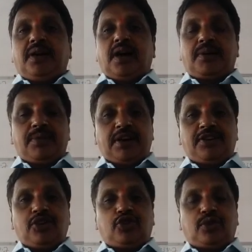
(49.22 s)

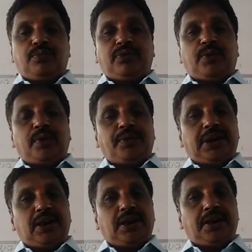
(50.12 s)
Urbanization, before
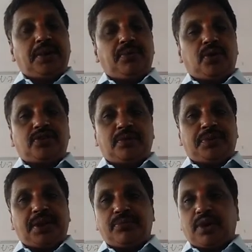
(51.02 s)
we learn about
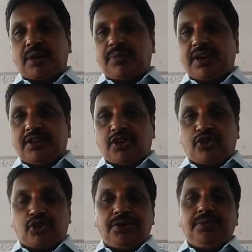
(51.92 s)
something about
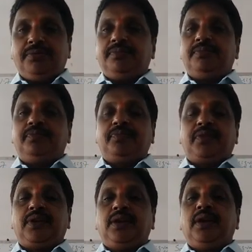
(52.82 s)
urbanization,
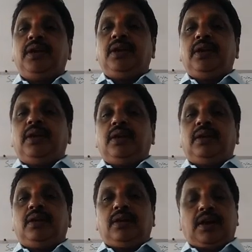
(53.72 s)

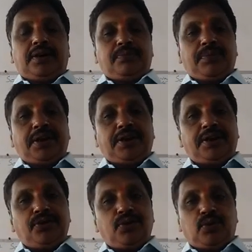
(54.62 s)
let me
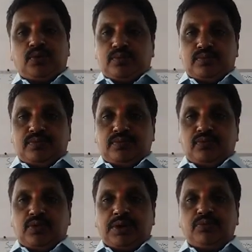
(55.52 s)
give you
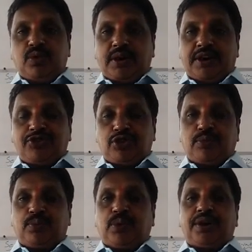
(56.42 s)
one more
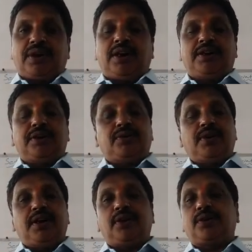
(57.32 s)
additional point related
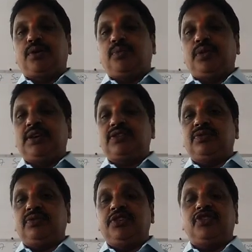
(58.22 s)
to aerotropolis,
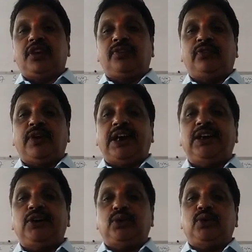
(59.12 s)
which I
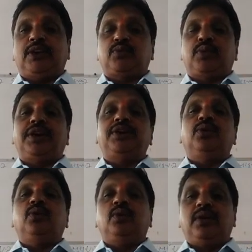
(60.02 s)
failed to explain
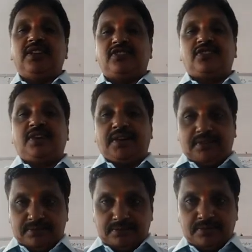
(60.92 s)
you
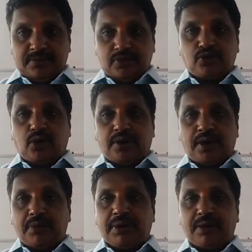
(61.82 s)
yesterday.
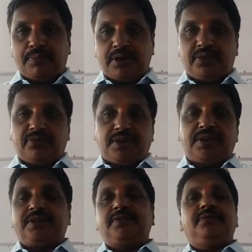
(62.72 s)
Sorry, I beg your pardon for
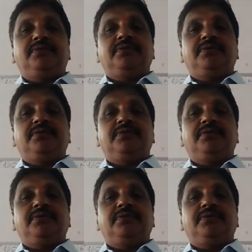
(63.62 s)
that.